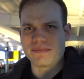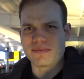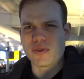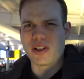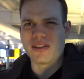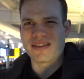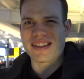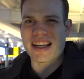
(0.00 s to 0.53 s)

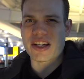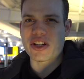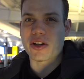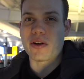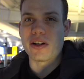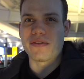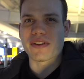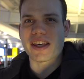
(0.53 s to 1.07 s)
Well, it's actually a
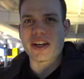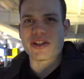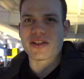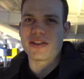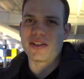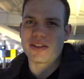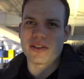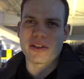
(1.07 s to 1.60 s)

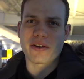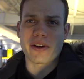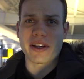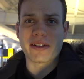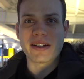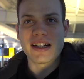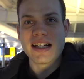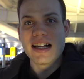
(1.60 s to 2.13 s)
qualification, not a degree.
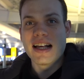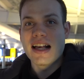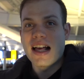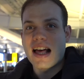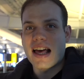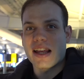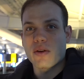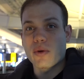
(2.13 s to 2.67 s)

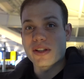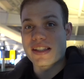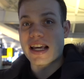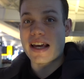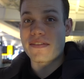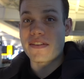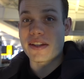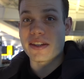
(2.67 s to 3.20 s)
And once I
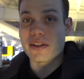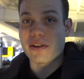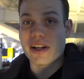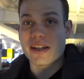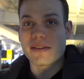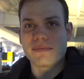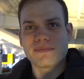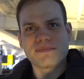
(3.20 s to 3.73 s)
had that degree,